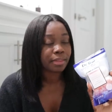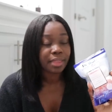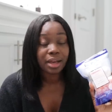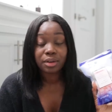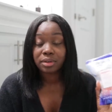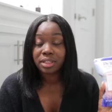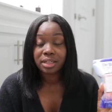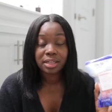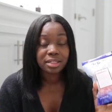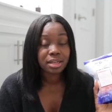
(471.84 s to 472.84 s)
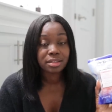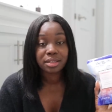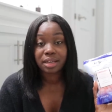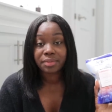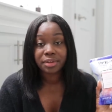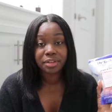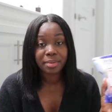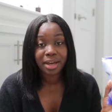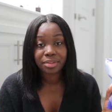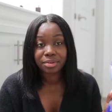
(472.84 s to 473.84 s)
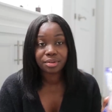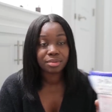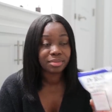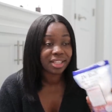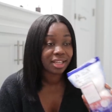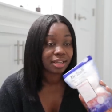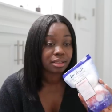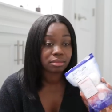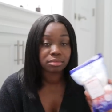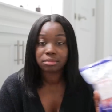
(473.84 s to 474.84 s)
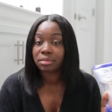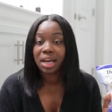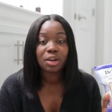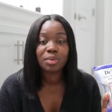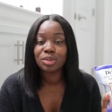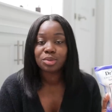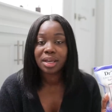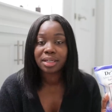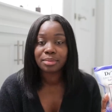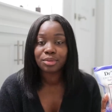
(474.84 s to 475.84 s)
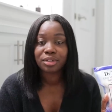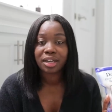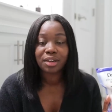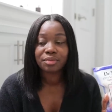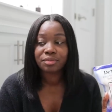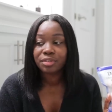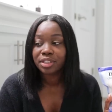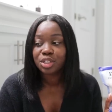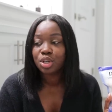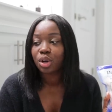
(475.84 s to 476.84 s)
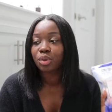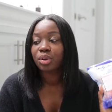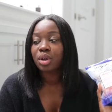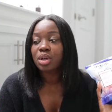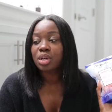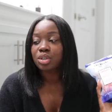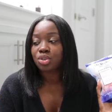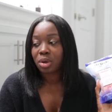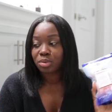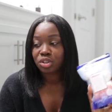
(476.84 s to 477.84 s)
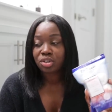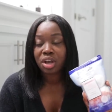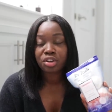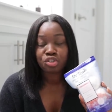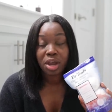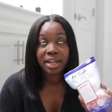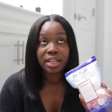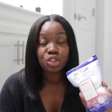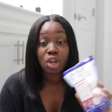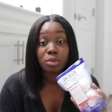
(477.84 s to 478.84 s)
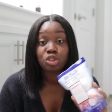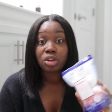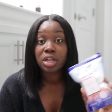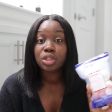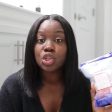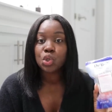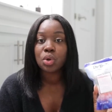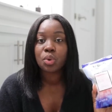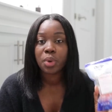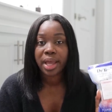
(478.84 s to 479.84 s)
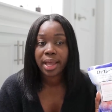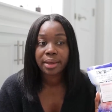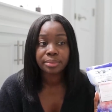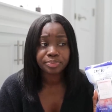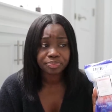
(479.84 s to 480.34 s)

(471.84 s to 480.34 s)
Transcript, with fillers: that whole cleaning and dusting everything in the bathroom, like I don't want to do that anymore. I really don't. So I was trying, so I was trying to do away